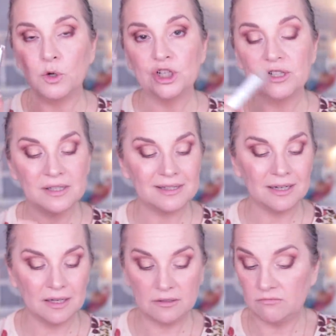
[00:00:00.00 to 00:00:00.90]
which is
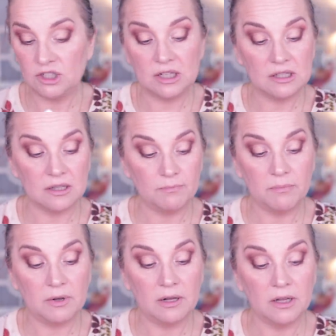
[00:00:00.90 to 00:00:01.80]
the just the
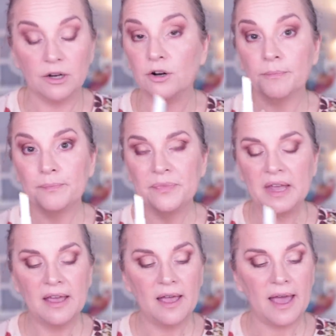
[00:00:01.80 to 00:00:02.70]
clear
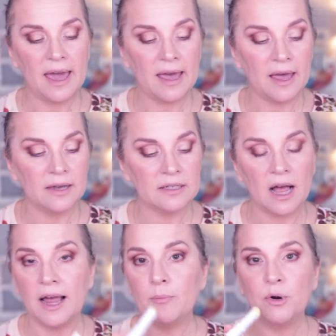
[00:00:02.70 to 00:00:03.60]

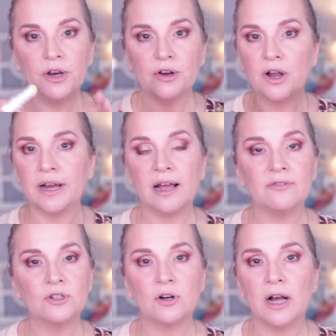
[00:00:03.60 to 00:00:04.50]
and I put it on
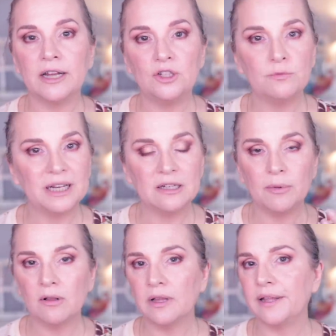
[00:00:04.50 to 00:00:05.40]
after I do my
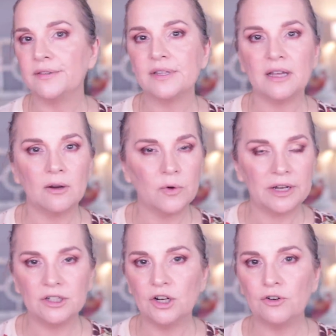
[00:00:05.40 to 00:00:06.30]
double cleanse and get
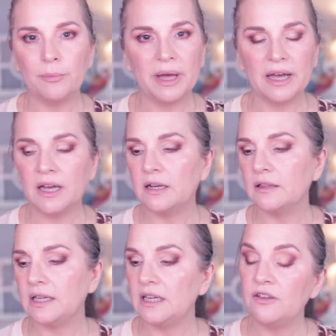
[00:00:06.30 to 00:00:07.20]
ready to go to bed
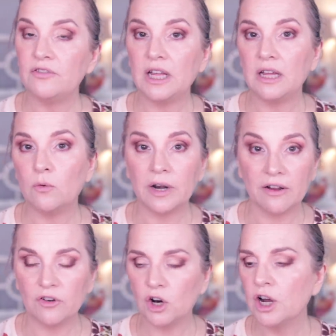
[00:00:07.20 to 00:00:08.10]
in the evening,
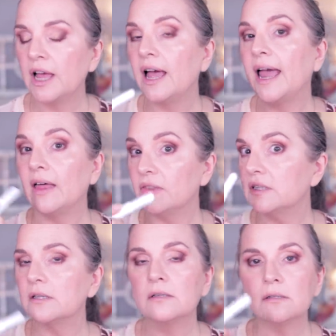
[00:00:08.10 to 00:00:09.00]
whatever. And
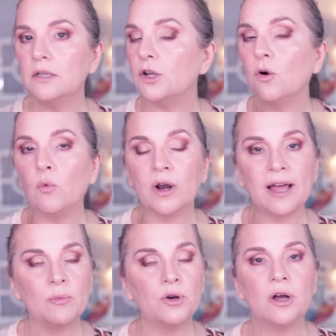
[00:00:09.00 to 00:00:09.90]
this is, you know,
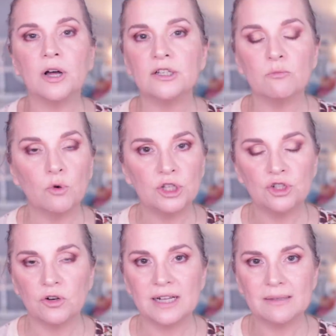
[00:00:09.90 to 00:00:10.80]
what I put on to
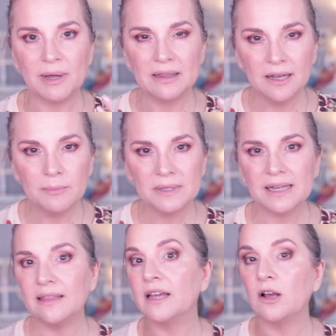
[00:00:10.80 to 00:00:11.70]
moisturize my
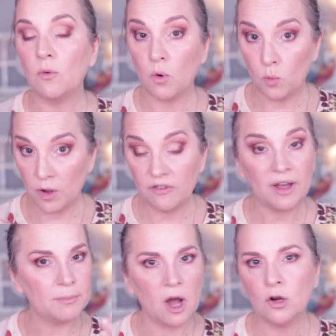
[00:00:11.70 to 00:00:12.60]
lips. And then
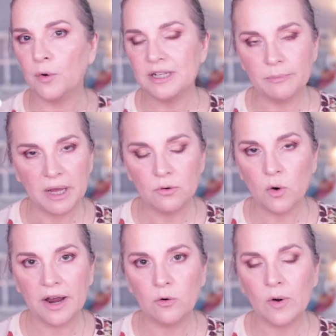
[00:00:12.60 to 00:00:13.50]
if I'm not going to
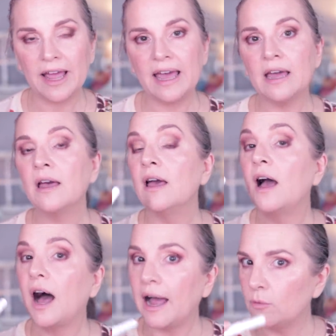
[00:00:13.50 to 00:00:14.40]
bed right away,
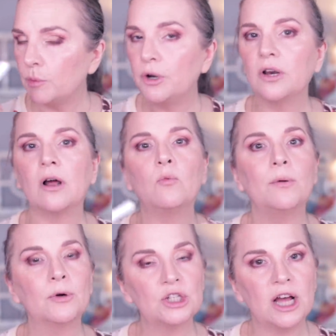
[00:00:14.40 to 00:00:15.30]
I will put it
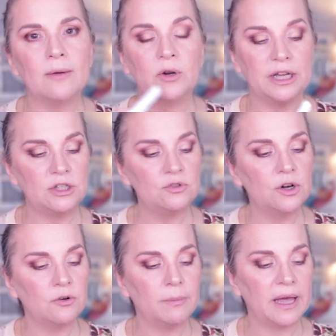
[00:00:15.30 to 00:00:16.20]
on one more time when I
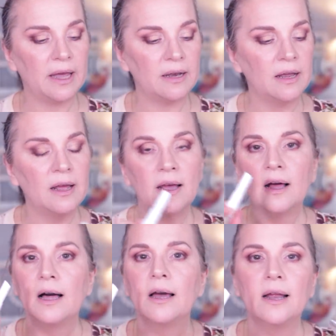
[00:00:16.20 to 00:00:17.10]
do go to bed.
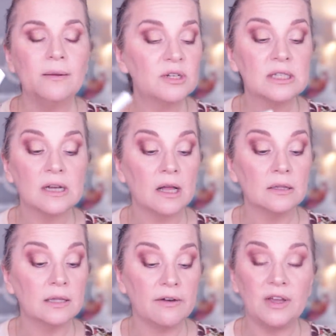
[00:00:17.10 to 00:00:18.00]
And I'm just
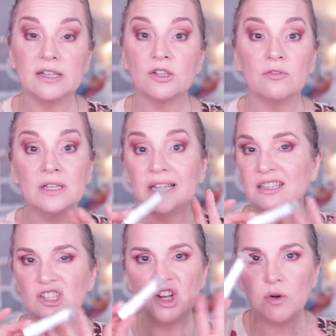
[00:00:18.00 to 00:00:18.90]
loving. So this
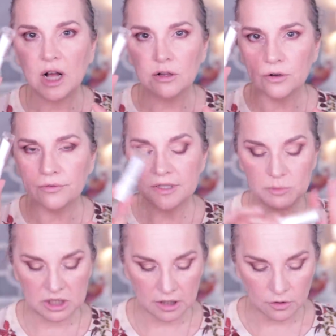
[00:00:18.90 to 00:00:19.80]
has no color,
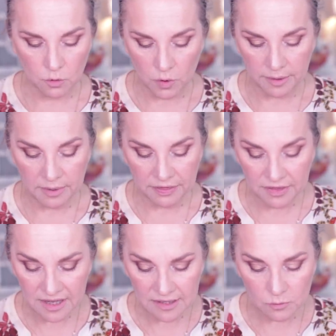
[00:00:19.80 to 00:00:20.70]
this particular one,
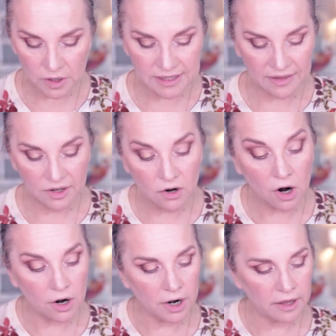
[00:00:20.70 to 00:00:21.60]
but these ones, and
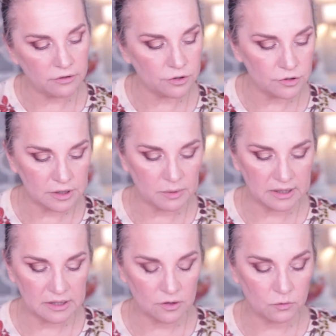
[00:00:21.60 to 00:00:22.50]
there are others,
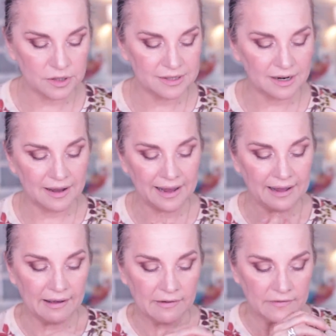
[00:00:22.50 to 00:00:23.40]
but these are the ones that I
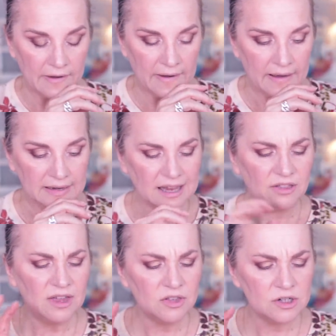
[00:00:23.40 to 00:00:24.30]
have, because
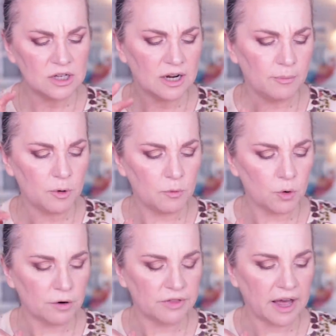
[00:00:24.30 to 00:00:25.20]
I think there's a couple
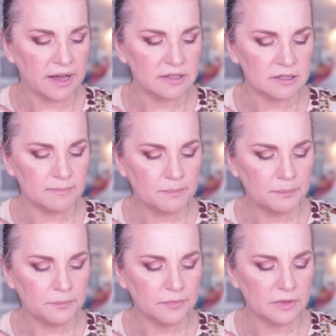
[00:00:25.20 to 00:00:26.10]
more that
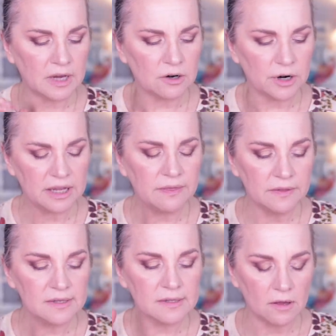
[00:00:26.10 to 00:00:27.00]
that are
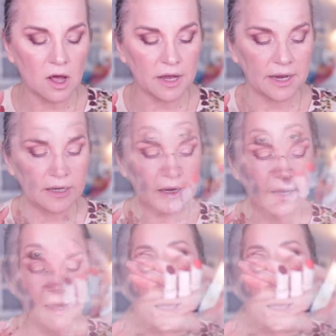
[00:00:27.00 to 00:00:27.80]
in this line.